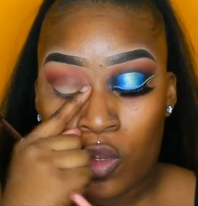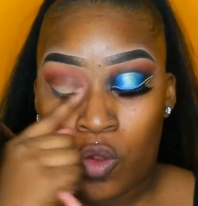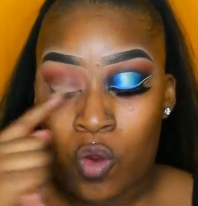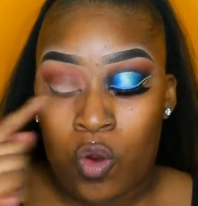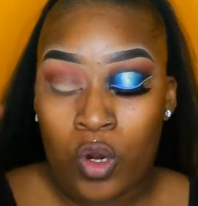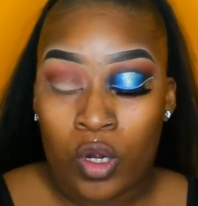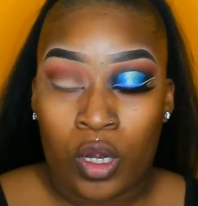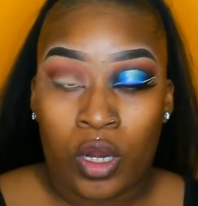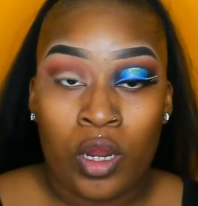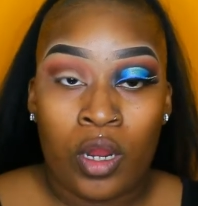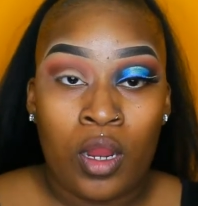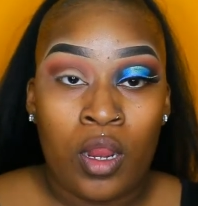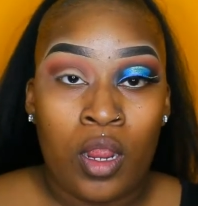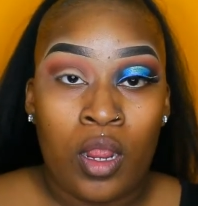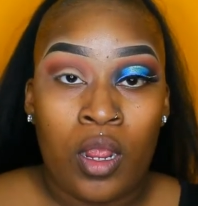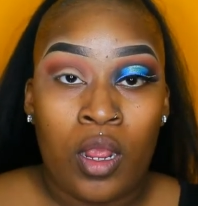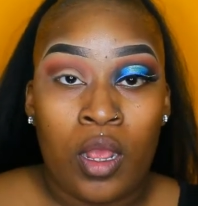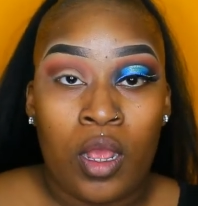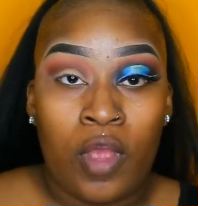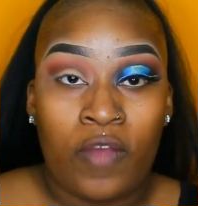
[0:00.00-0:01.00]
corner
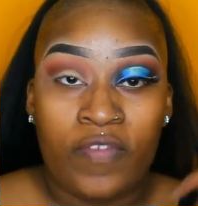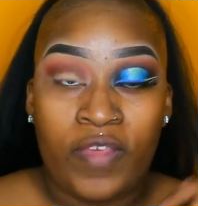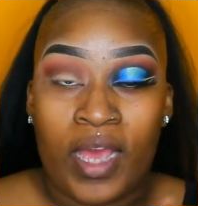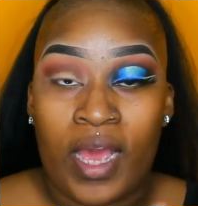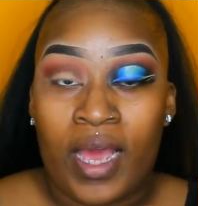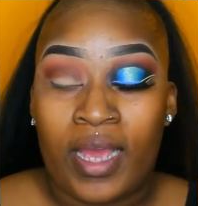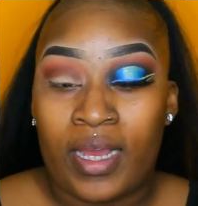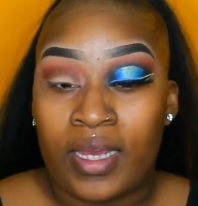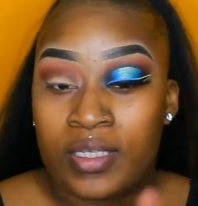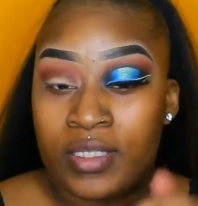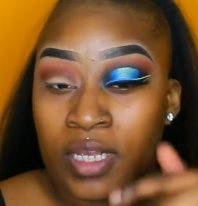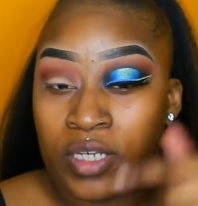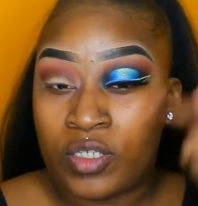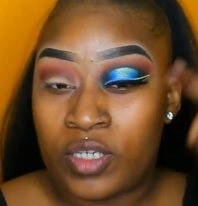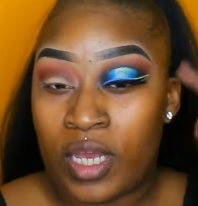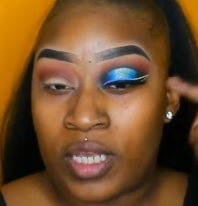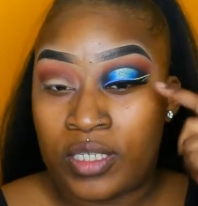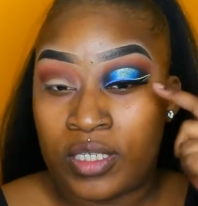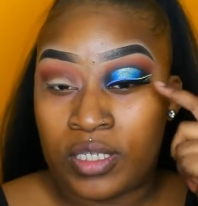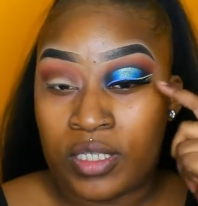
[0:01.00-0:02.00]
of the eye, because as
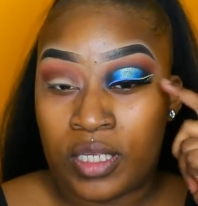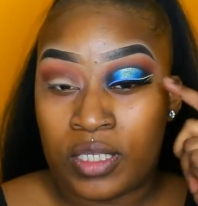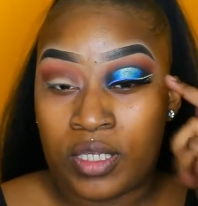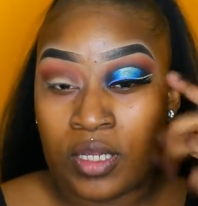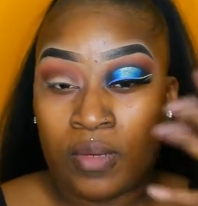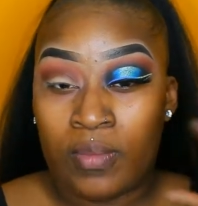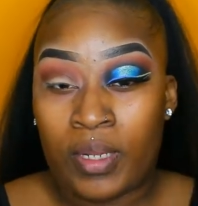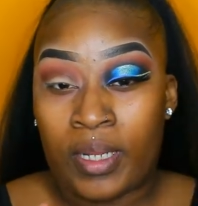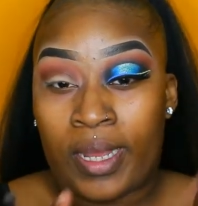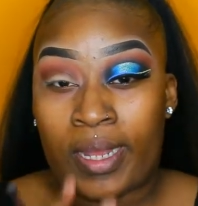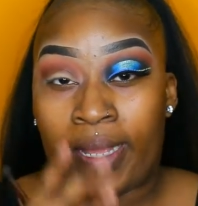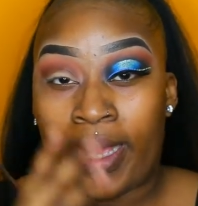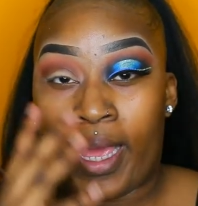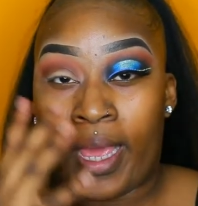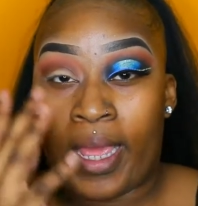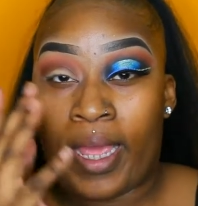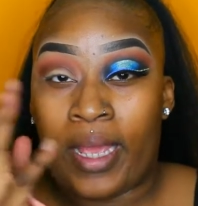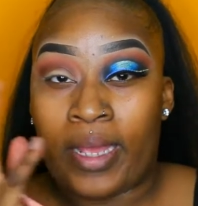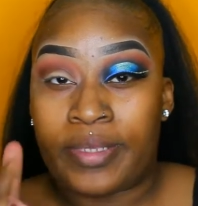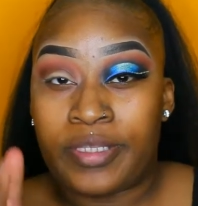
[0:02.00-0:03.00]
you guys can see, it's going to be like
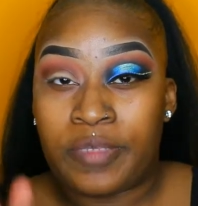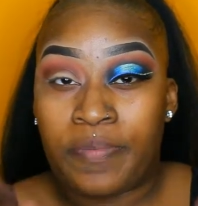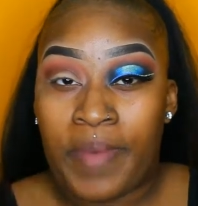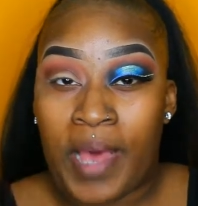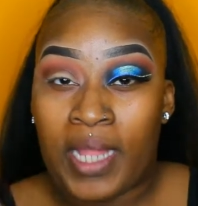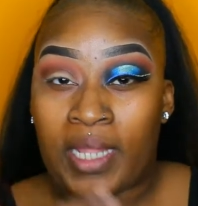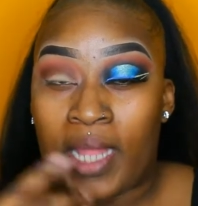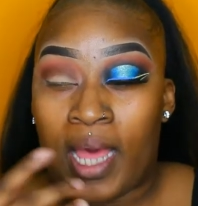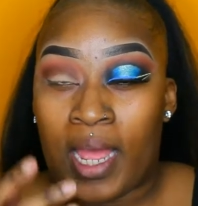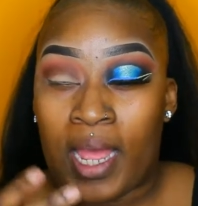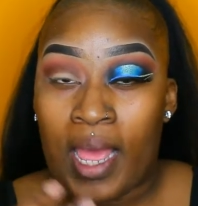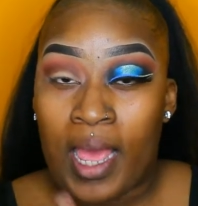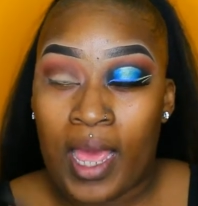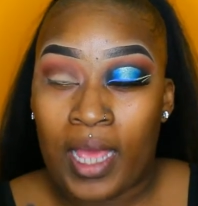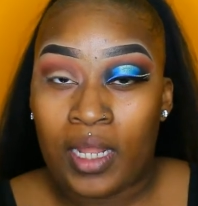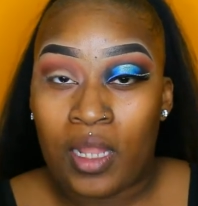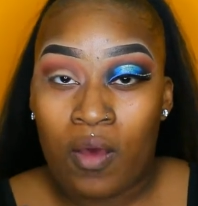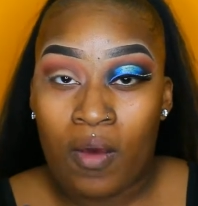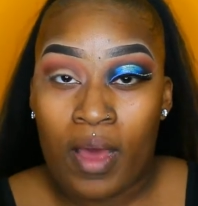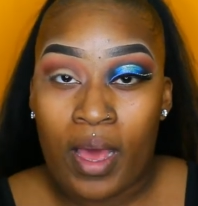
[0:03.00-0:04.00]
a spotlight
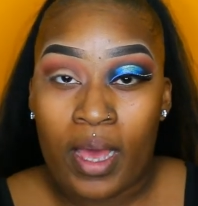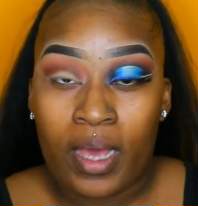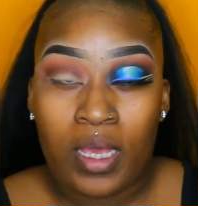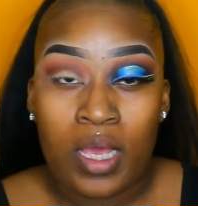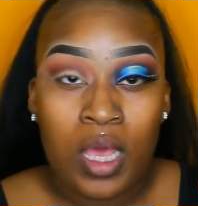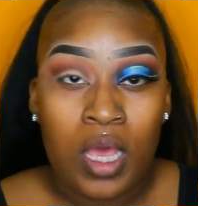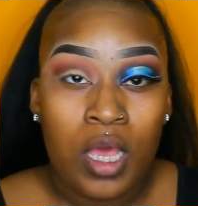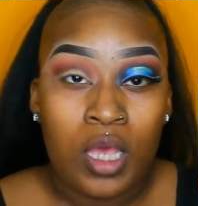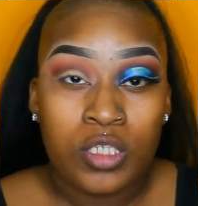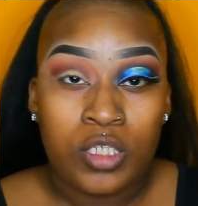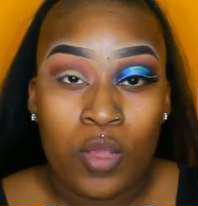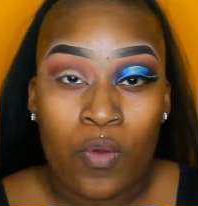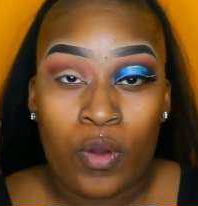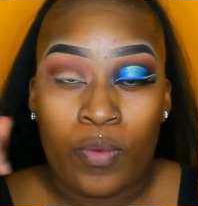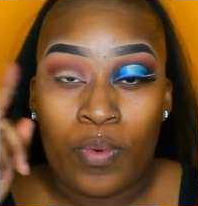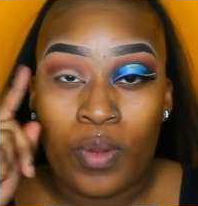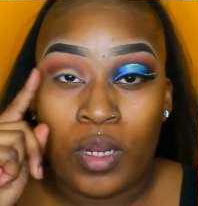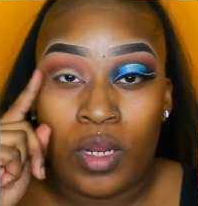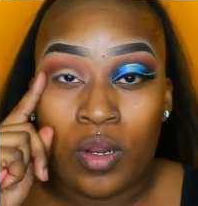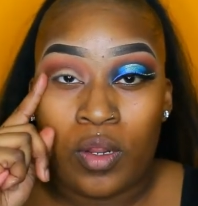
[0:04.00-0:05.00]
halo eye. So you
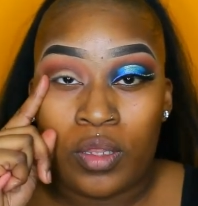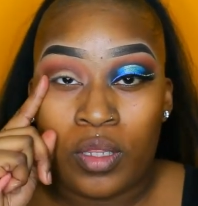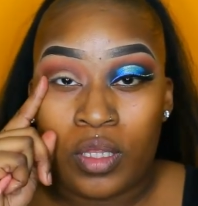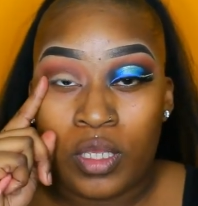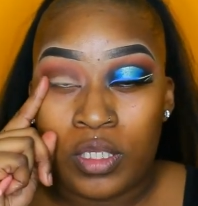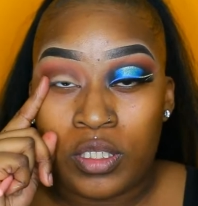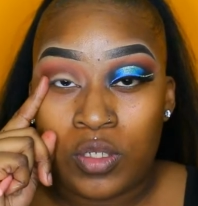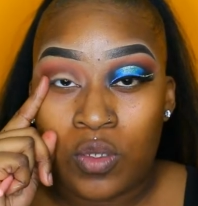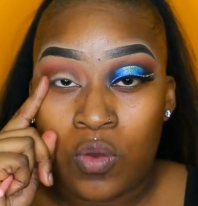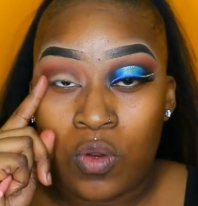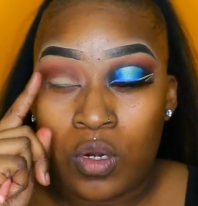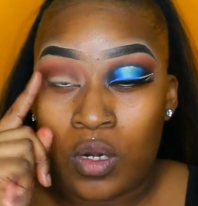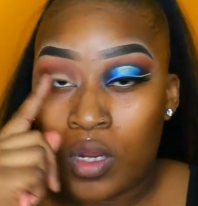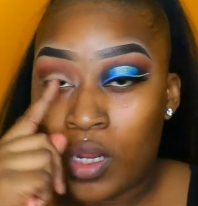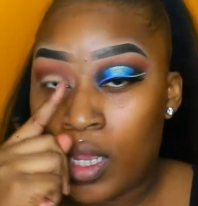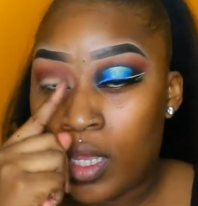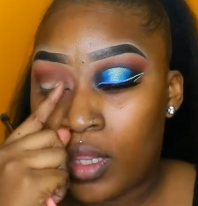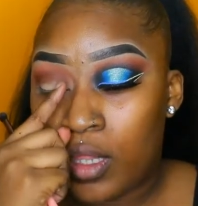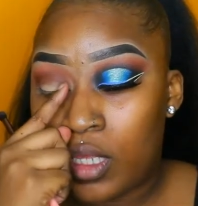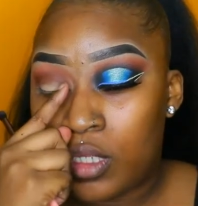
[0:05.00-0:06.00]
want to put it on this corner
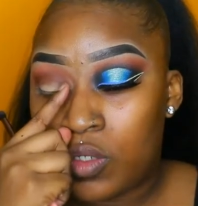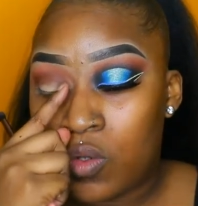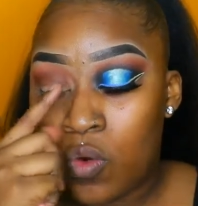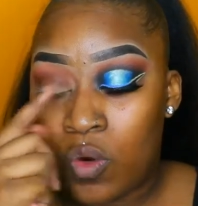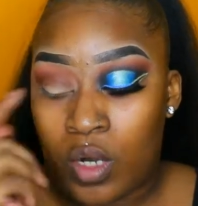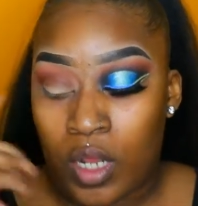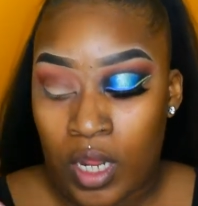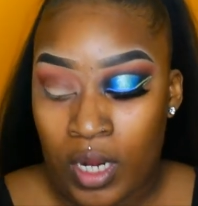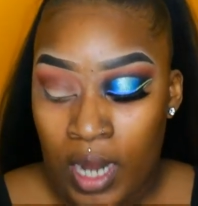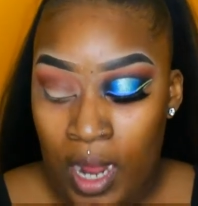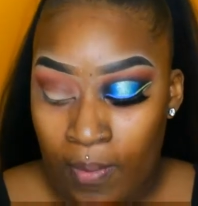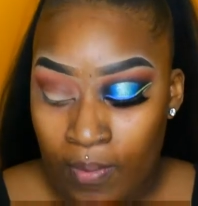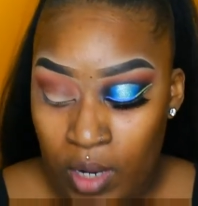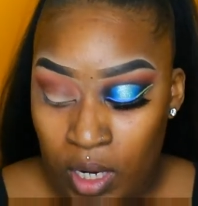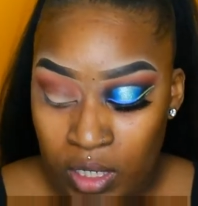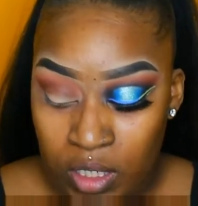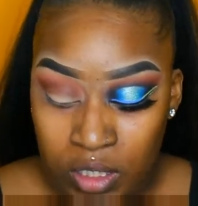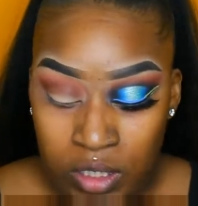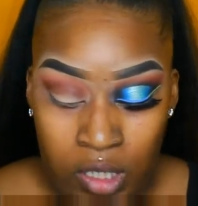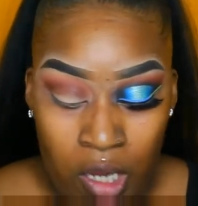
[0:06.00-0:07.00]
and this corner. And I'm
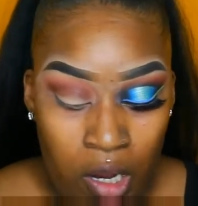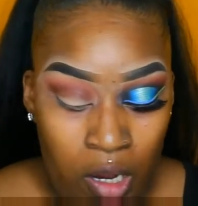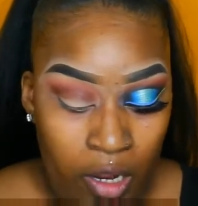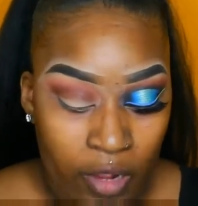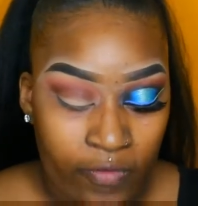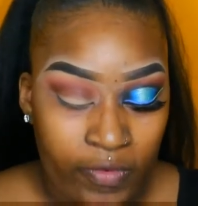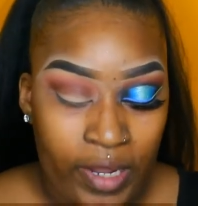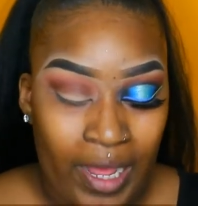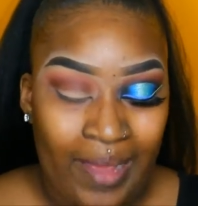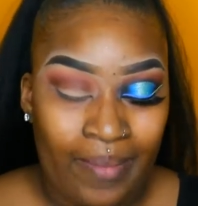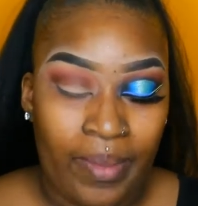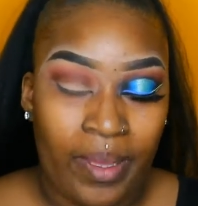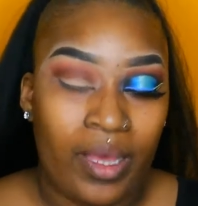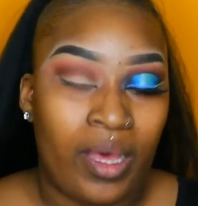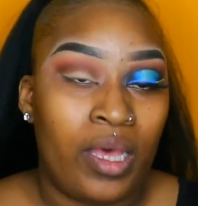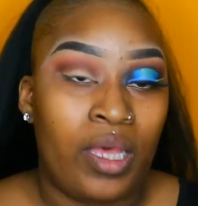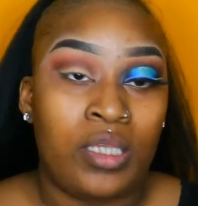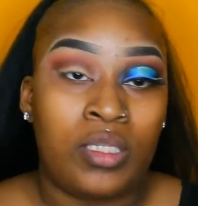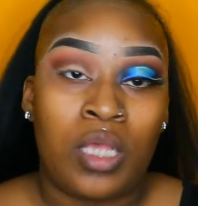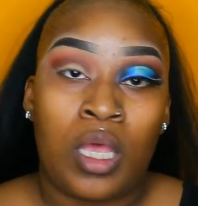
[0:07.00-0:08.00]
going to start off light
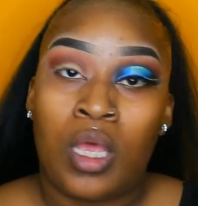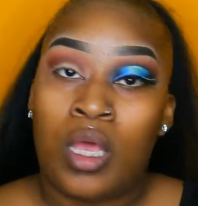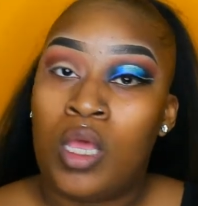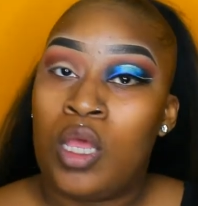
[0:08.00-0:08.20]
because